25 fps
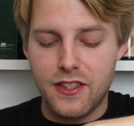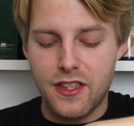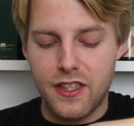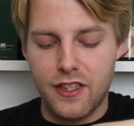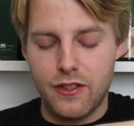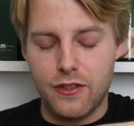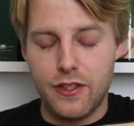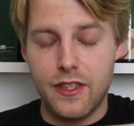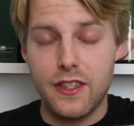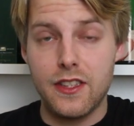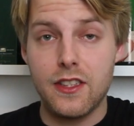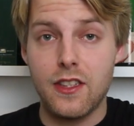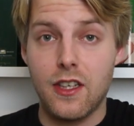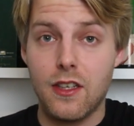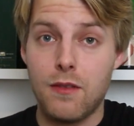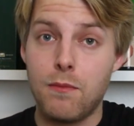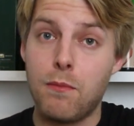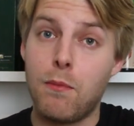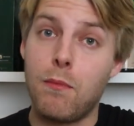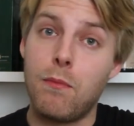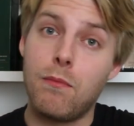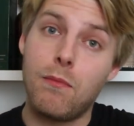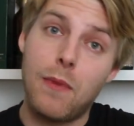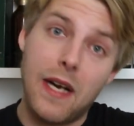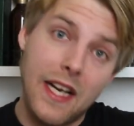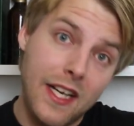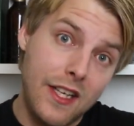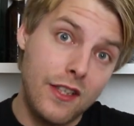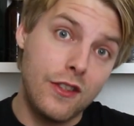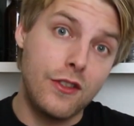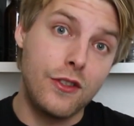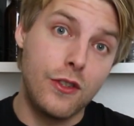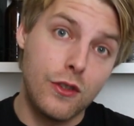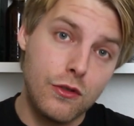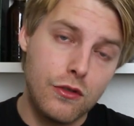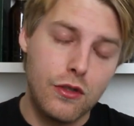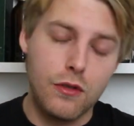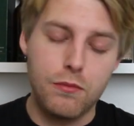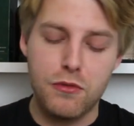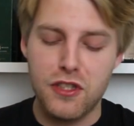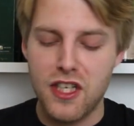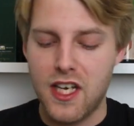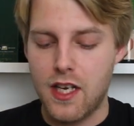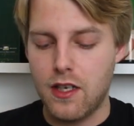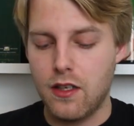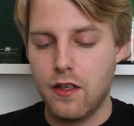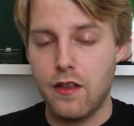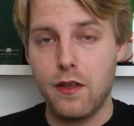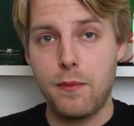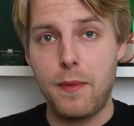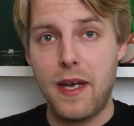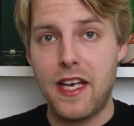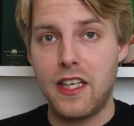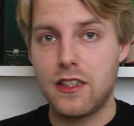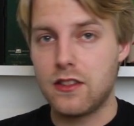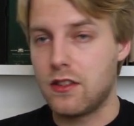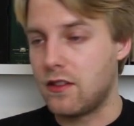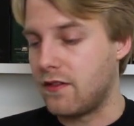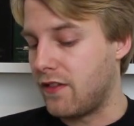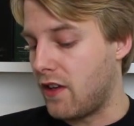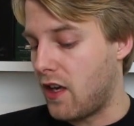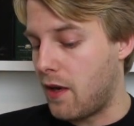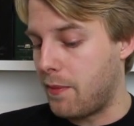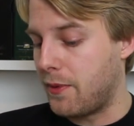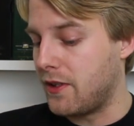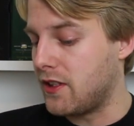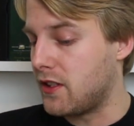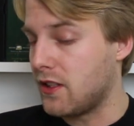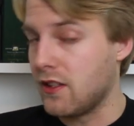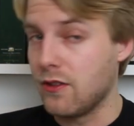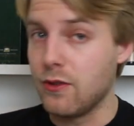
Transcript: series on my YouTube channel, The Master of Hoppet.